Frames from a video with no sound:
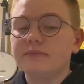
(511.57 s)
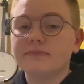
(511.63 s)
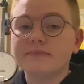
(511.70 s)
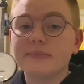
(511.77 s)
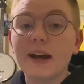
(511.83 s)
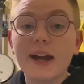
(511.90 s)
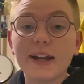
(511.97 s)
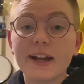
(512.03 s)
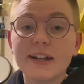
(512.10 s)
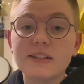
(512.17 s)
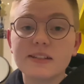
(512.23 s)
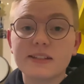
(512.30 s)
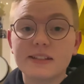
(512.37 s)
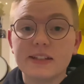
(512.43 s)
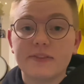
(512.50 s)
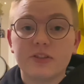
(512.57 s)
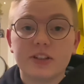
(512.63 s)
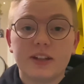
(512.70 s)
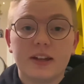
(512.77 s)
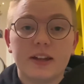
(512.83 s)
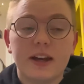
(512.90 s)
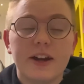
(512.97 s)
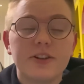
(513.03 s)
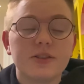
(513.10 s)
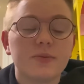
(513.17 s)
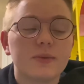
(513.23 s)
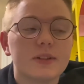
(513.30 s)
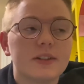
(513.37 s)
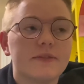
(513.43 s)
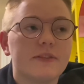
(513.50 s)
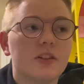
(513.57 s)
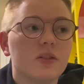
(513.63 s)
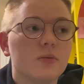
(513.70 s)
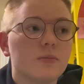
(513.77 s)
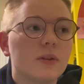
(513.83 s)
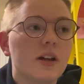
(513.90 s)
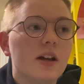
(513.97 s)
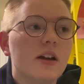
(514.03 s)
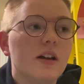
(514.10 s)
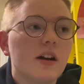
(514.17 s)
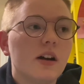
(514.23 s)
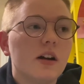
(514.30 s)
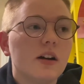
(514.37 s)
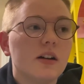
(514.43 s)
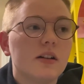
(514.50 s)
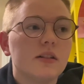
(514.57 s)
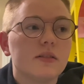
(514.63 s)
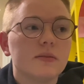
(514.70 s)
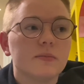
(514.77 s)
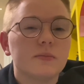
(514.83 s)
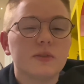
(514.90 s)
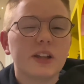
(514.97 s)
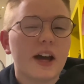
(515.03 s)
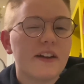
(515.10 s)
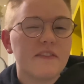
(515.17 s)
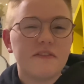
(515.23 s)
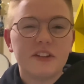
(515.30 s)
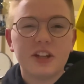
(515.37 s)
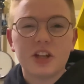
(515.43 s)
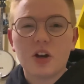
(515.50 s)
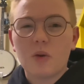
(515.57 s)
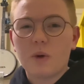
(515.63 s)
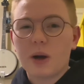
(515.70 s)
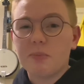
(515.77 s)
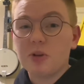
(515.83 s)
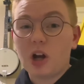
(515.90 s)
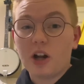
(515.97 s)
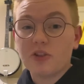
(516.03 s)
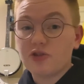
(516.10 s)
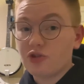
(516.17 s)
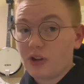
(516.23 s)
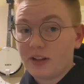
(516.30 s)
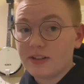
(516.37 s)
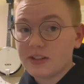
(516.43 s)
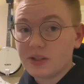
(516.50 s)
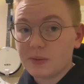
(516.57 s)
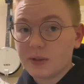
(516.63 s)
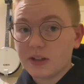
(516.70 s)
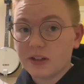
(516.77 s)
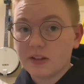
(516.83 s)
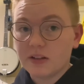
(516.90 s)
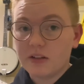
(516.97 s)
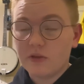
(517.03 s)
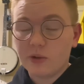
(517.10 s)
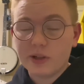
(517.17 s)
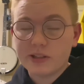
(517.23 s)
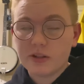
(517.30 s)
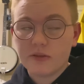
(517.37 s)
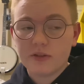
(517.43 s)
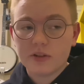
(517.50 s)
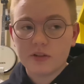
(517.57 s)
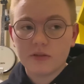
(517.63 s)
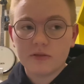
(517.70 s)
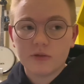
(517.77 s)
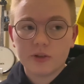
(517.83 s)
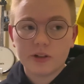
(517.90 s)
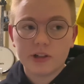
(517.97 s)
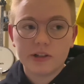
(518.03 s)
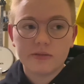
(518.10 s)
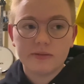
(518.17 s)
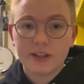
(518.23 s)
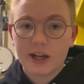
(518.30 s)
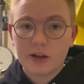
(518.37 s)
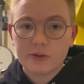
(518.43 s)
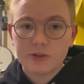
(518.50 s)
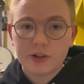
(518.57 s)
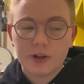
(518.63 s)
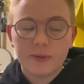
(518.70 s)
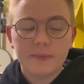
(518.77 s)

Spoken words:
Hi guys, it's a different day. I just wanted to film a live video where I'm not just doing a voiceover for the outro.